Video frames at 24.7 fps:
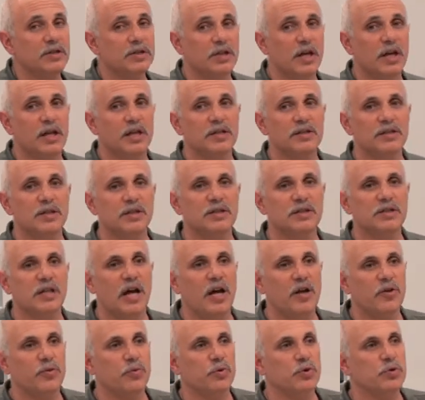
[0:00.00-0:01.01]
said is the
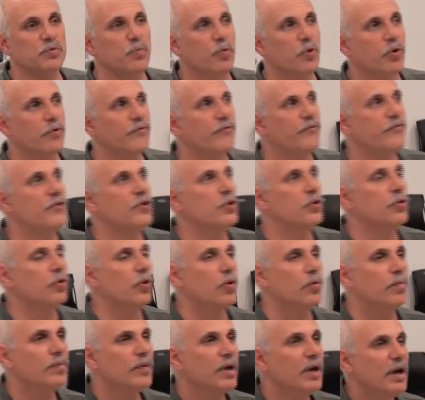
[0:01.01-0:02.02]
South was more
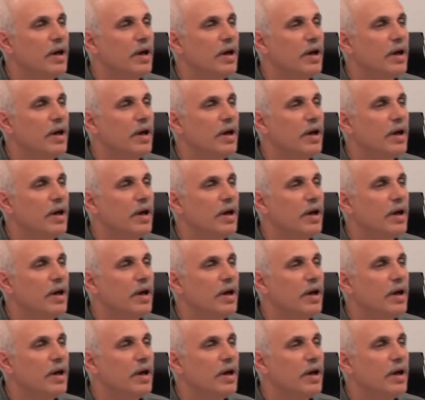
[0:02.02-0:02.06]
feudal.